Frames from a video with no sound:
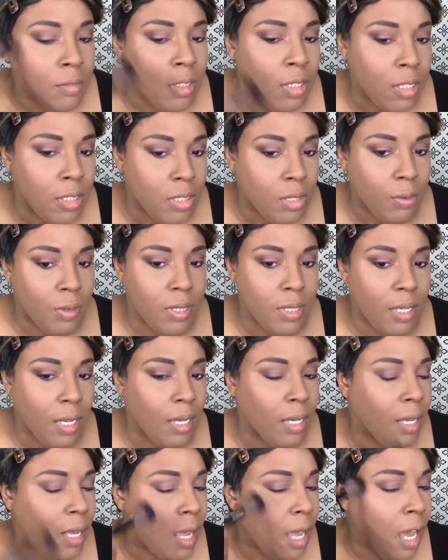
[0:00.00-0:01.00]
So it's like
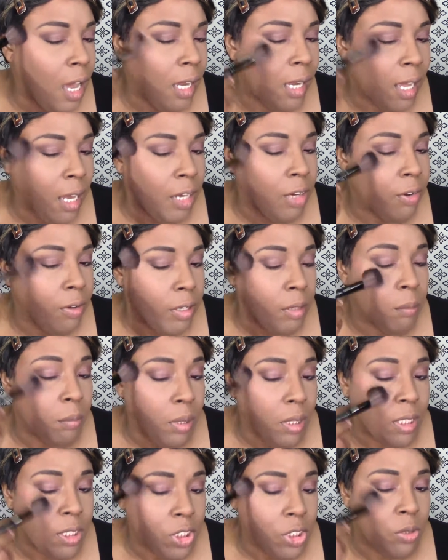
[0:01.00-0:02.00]
a highlighter and a
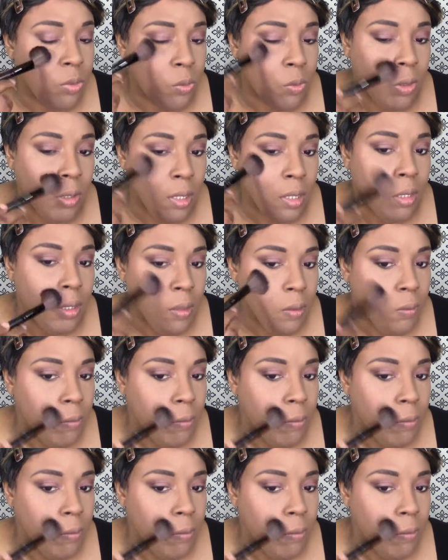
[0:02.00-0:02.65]
blush in one.